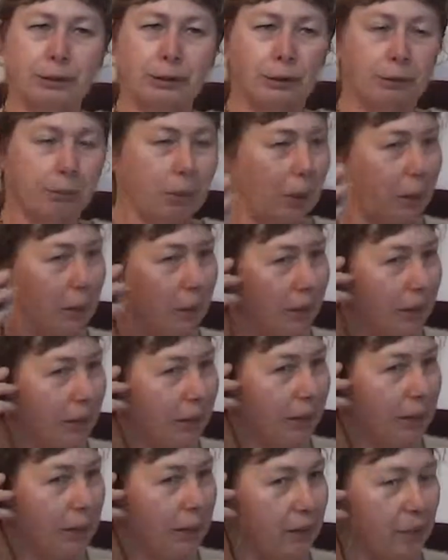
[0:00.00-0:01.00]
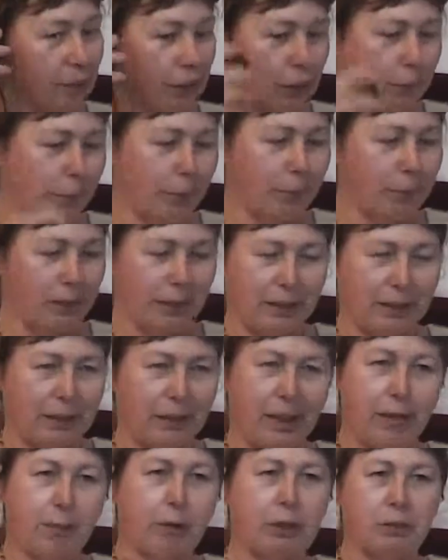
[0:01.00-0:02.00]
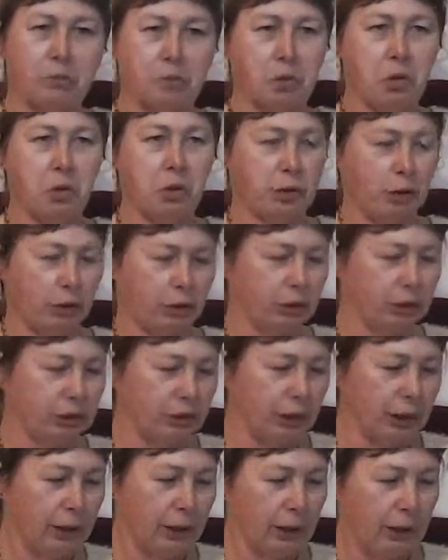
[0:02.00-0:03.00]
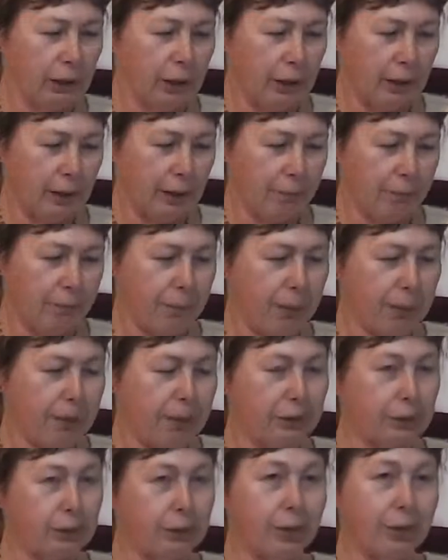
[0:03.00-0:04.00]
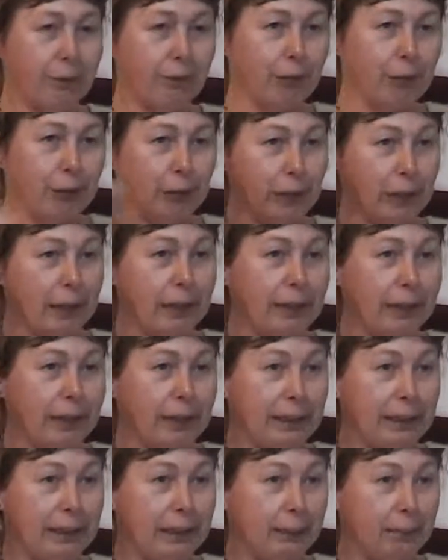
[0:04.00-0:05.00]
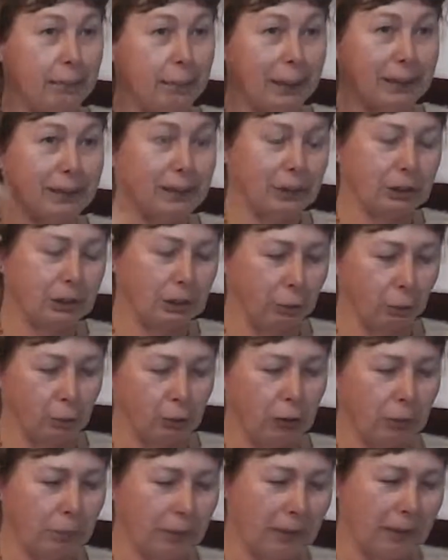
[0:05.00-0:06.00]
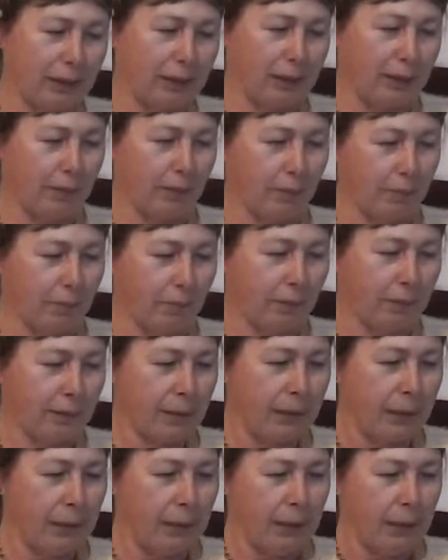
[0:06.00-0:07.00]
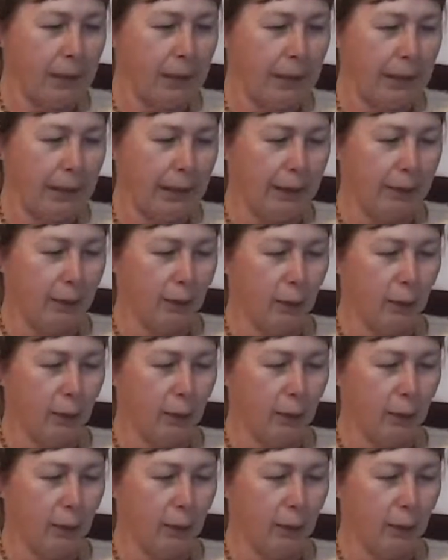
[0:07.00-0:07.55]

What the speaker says: you might be able to hear it a little bit better than that one, who knows. They do have little in-ear buds that also plug in, and